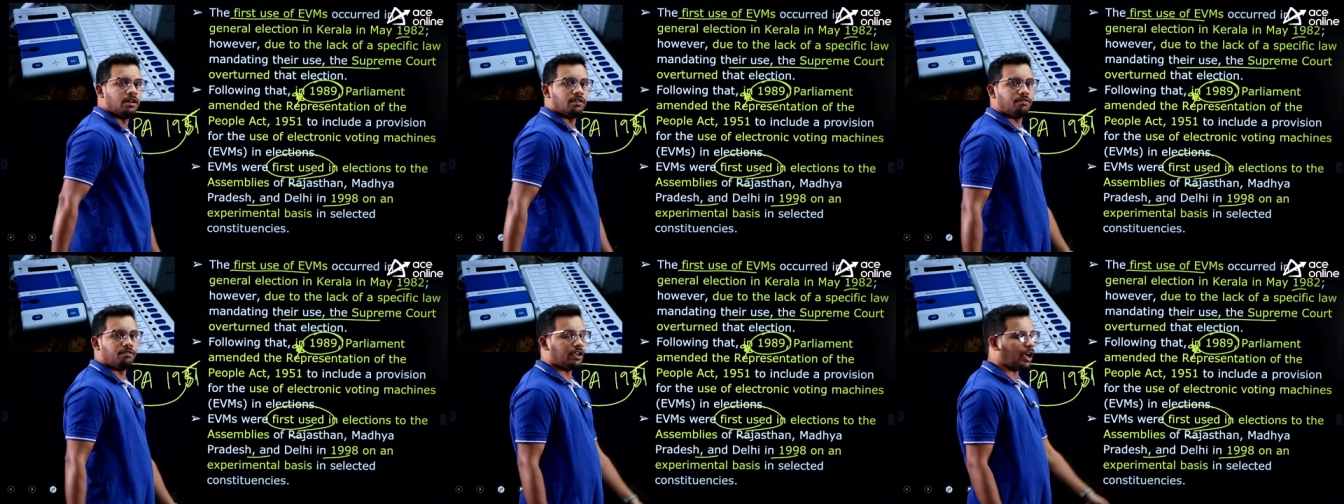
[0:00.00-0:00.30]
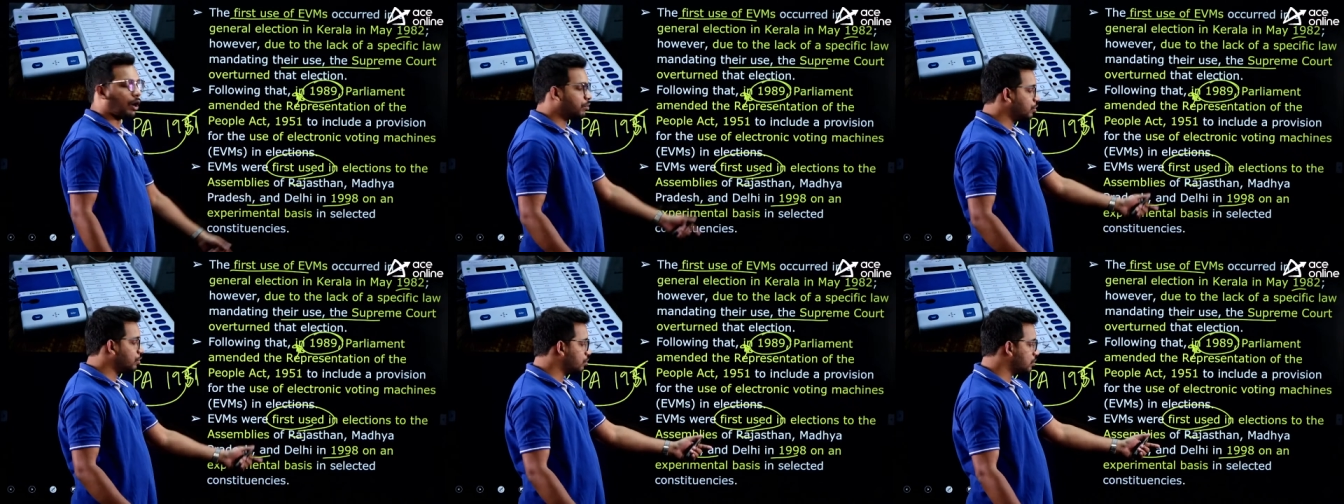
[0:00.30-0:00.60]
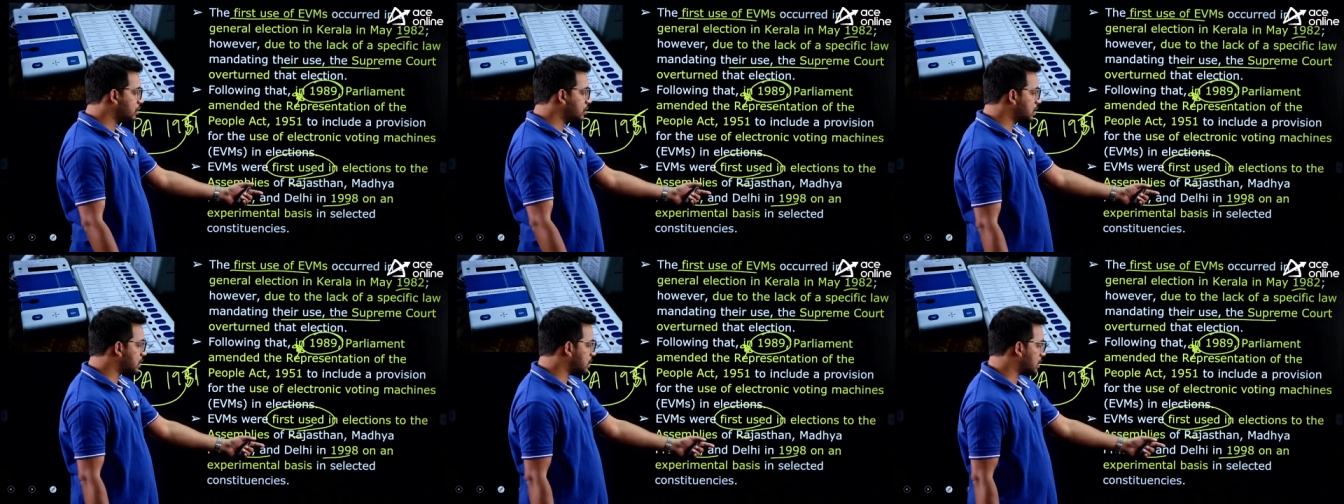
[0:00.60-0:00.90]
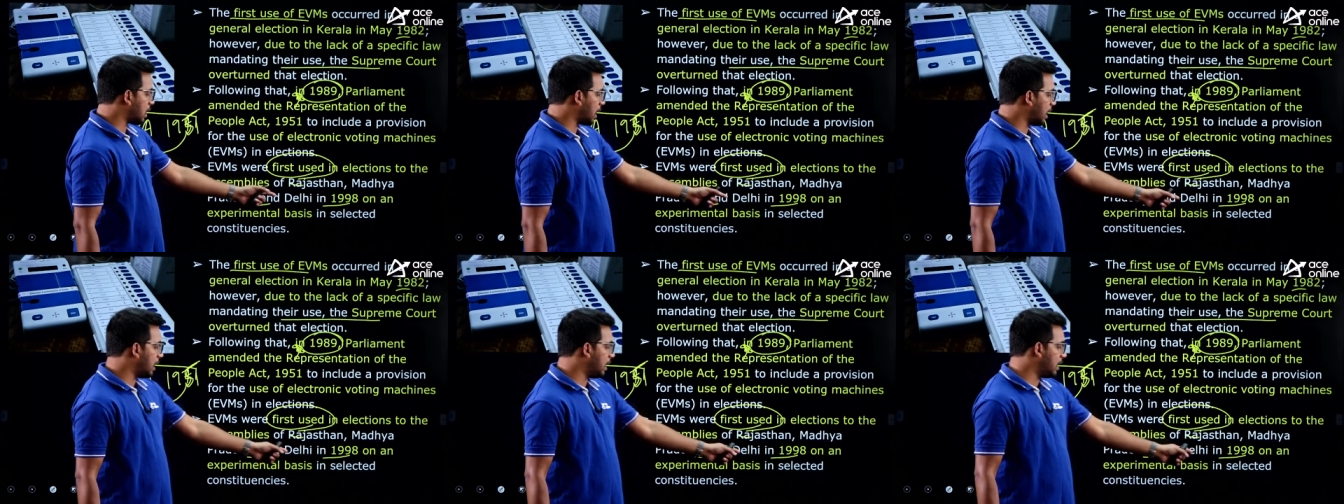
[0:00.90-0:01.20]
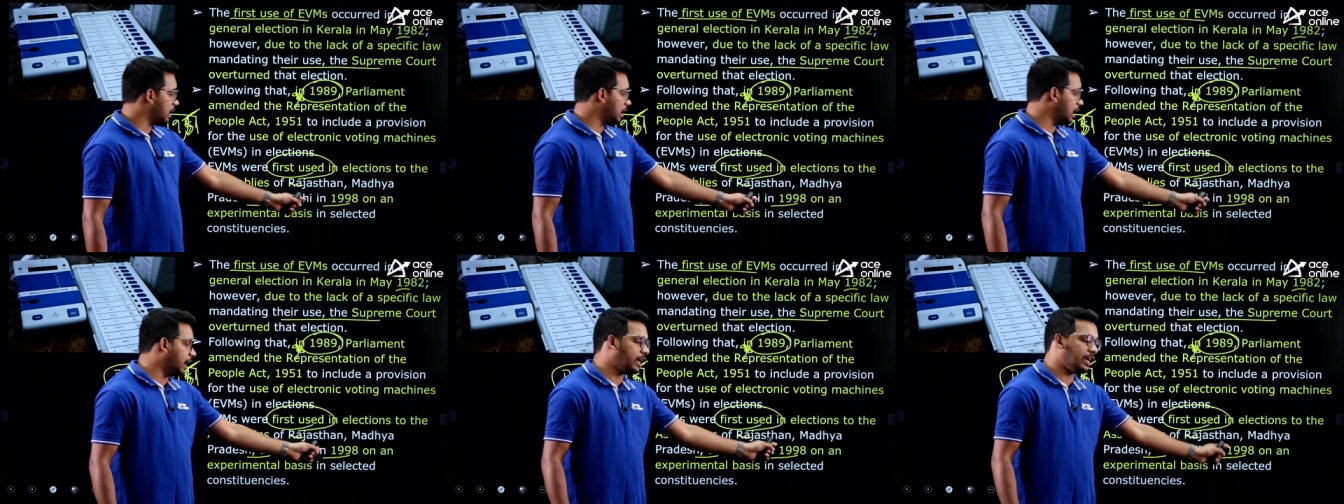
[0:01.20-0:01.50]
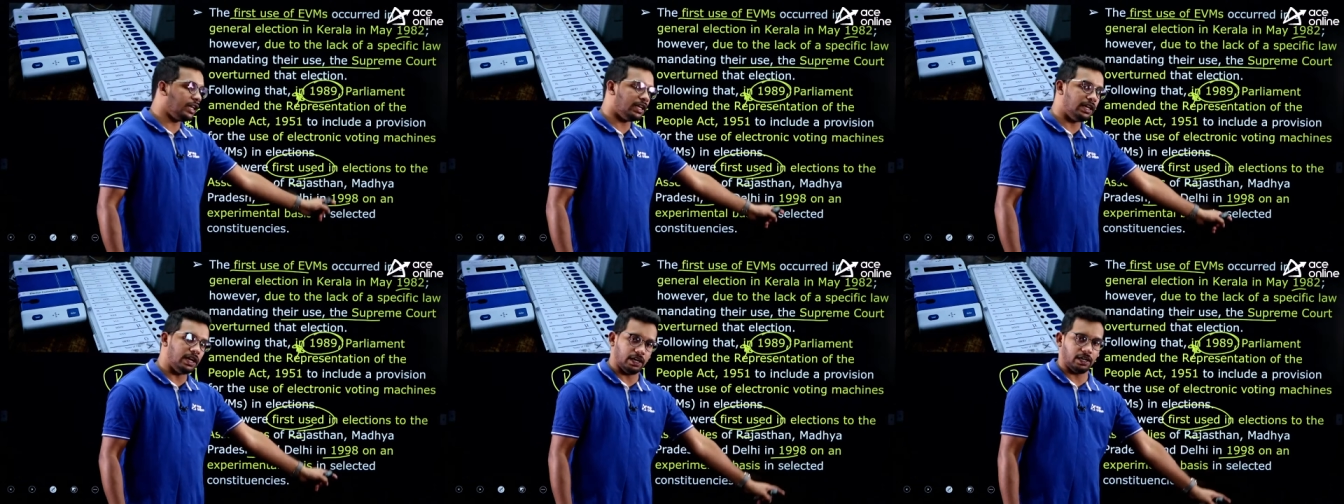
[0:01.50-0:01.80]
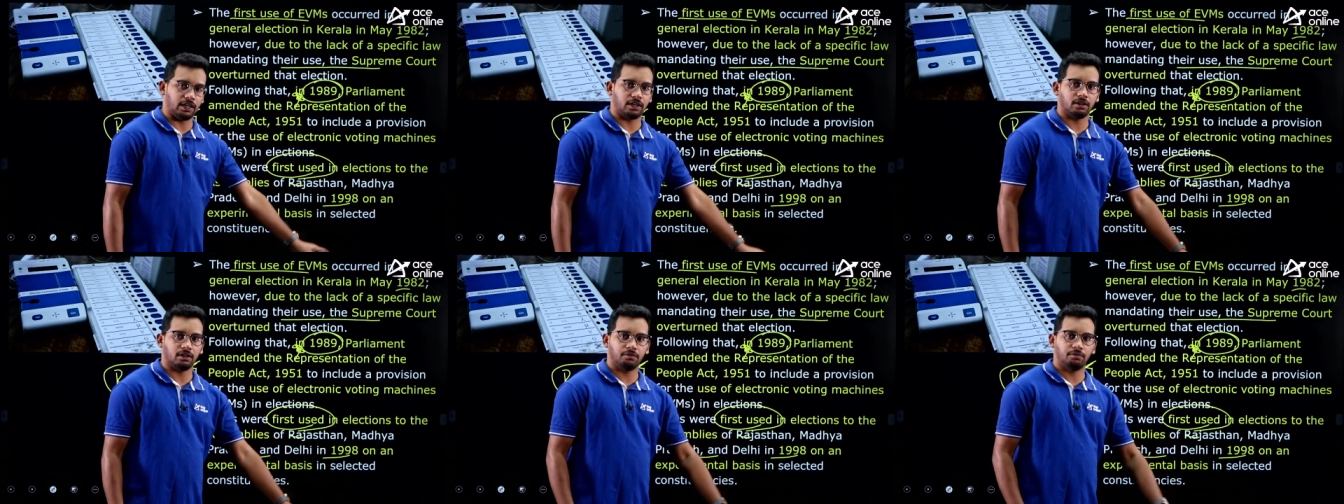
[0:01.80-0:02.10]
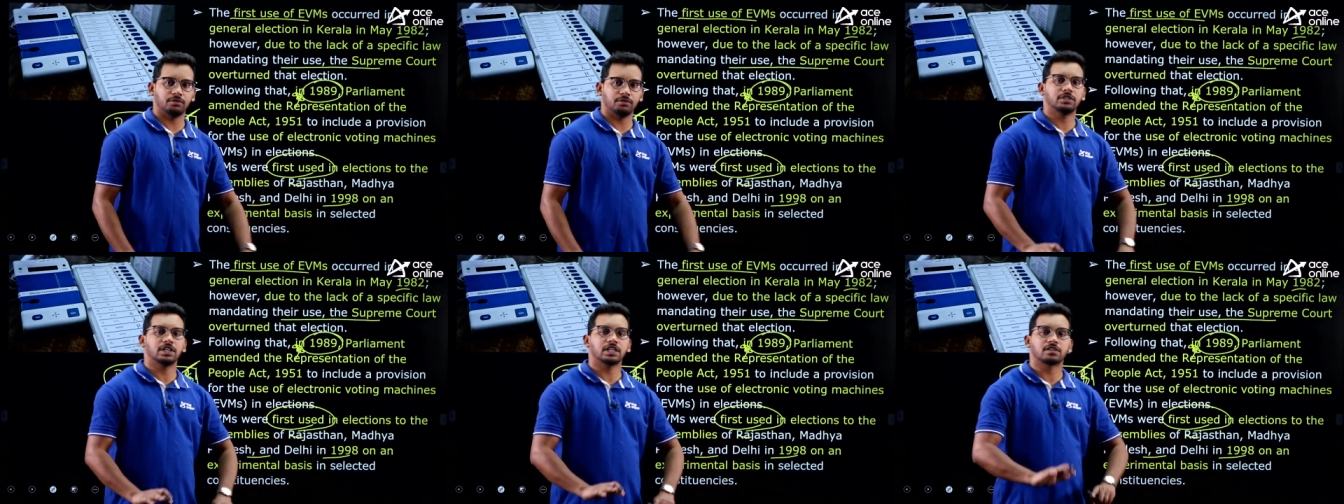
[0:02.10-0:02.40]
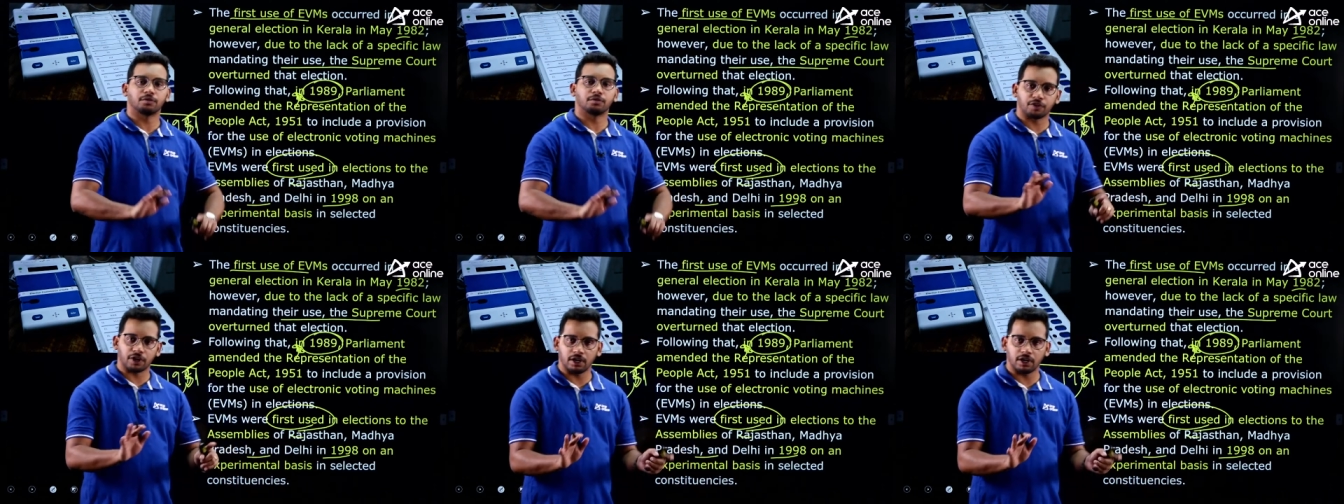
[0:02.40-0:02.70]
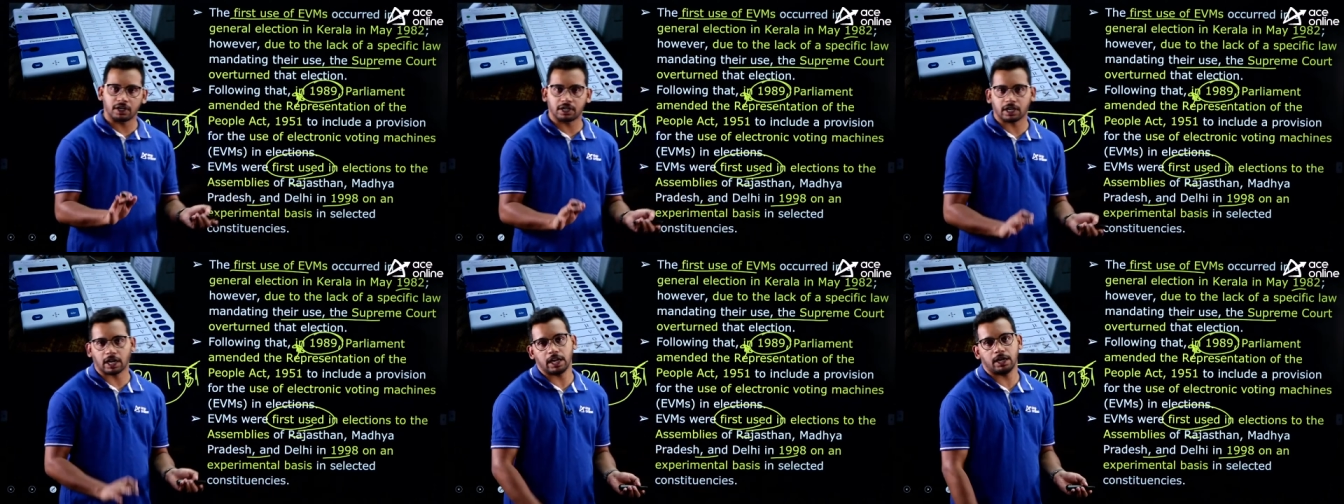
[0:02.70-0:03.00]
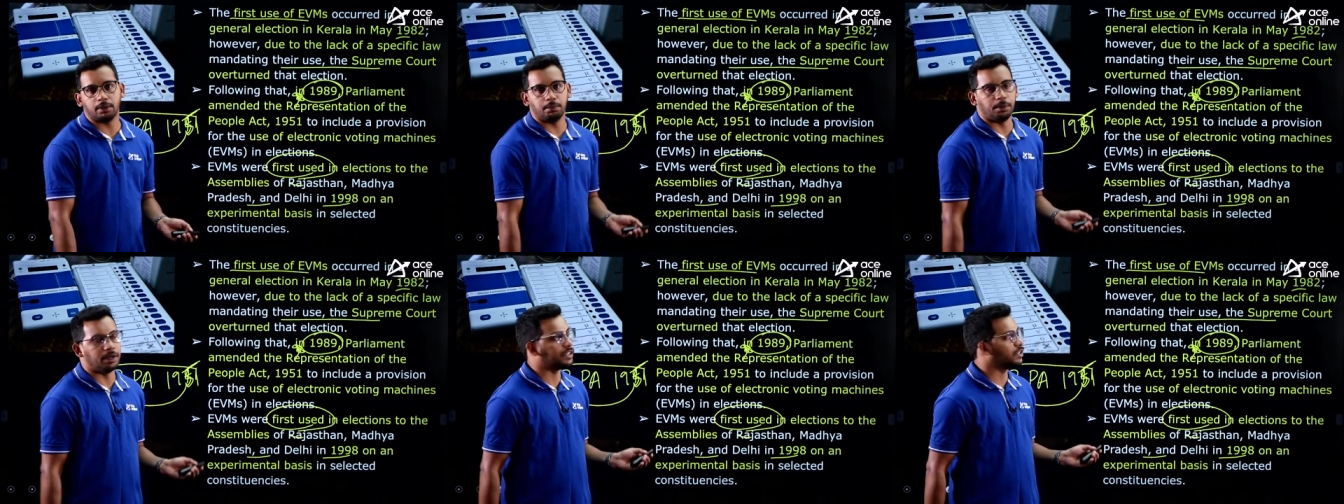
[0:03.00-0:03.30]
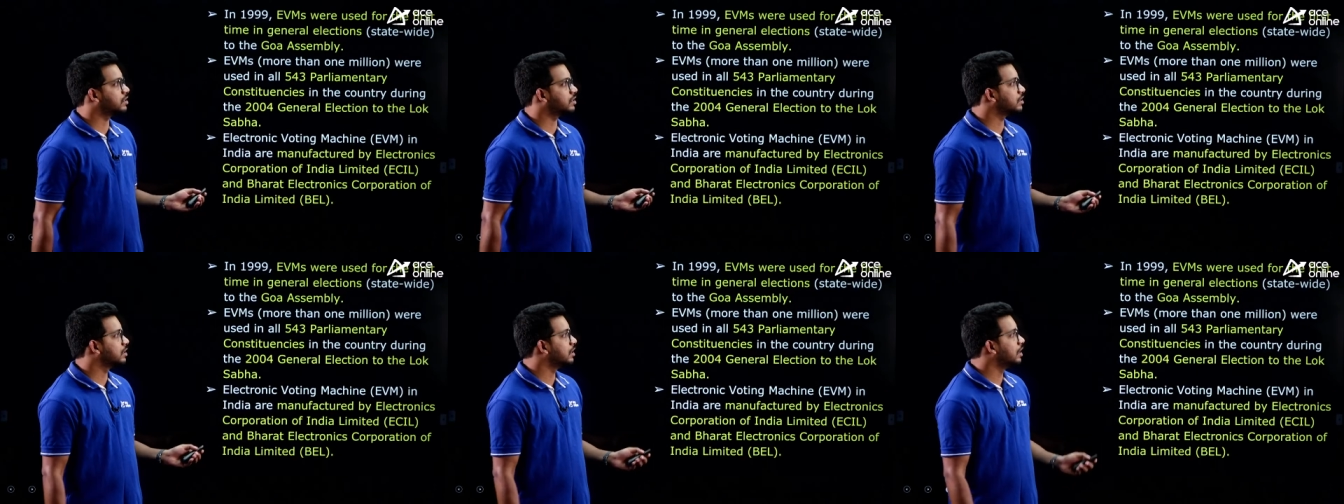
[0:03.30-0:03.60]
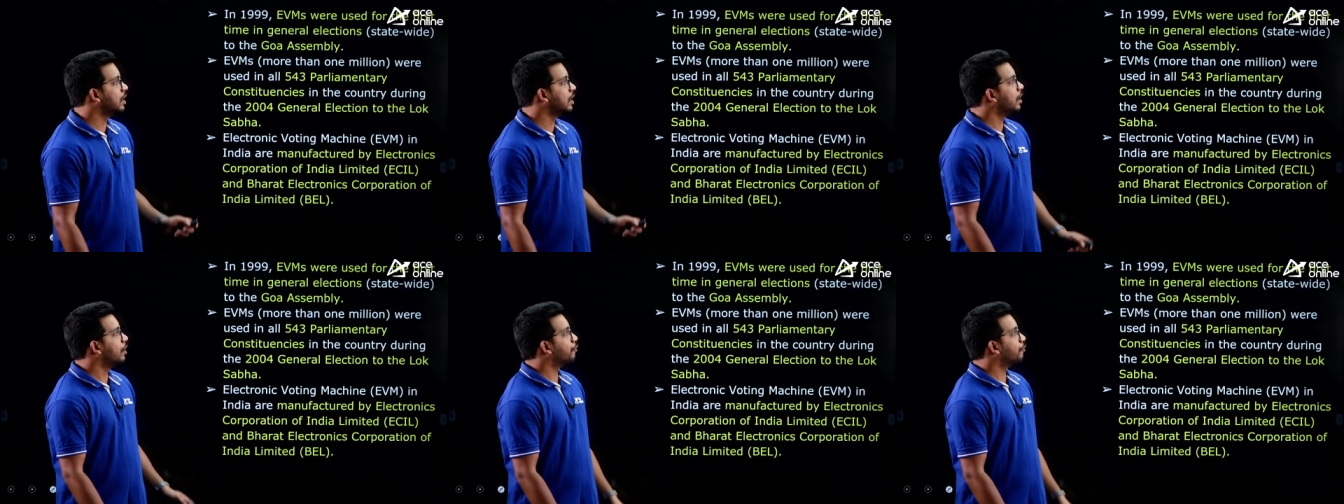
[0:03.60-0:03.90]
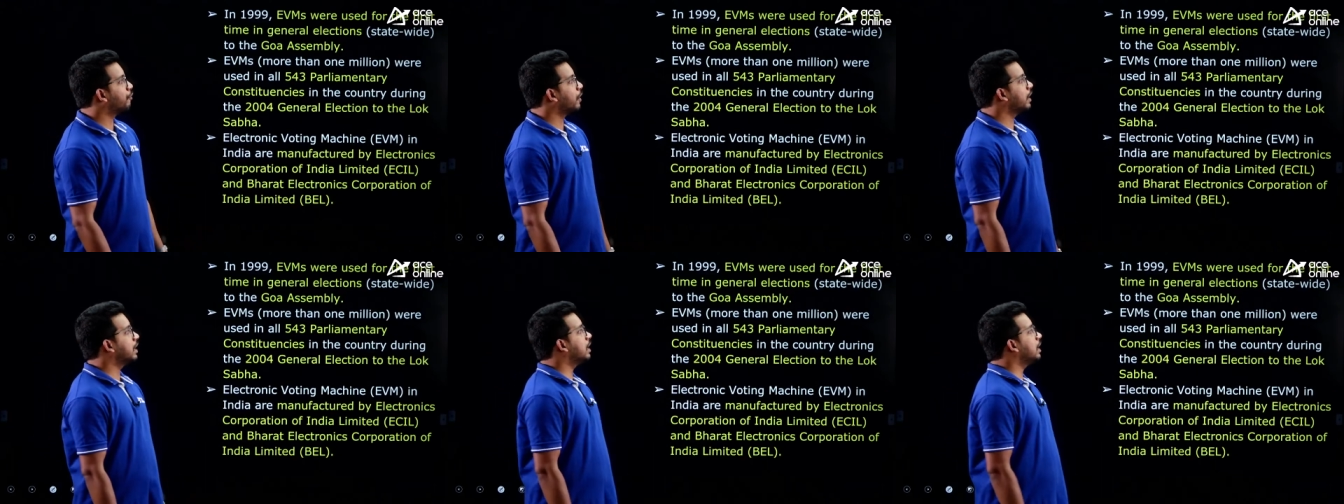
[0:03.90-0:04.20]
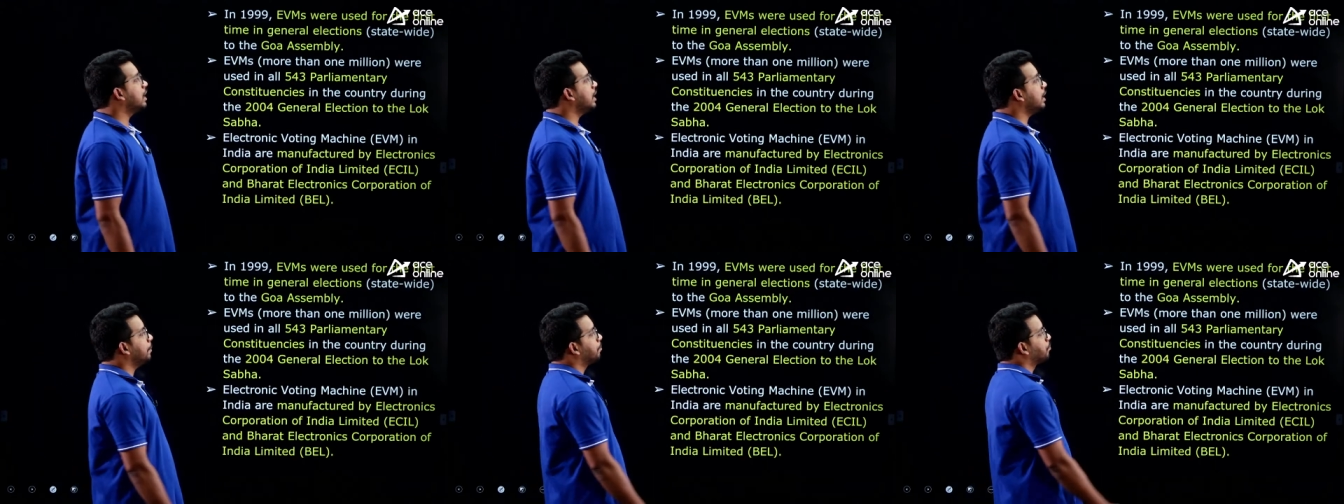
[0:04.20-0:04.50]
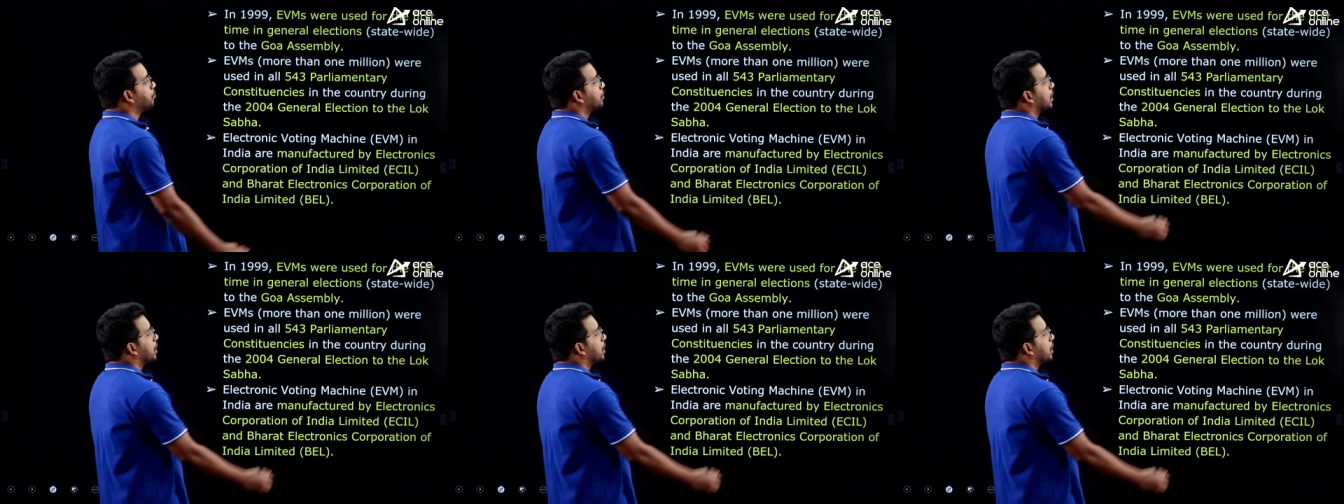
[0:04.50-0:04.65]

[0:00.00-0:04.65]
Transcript: We have used this 1988 just for a trial basis. Finally,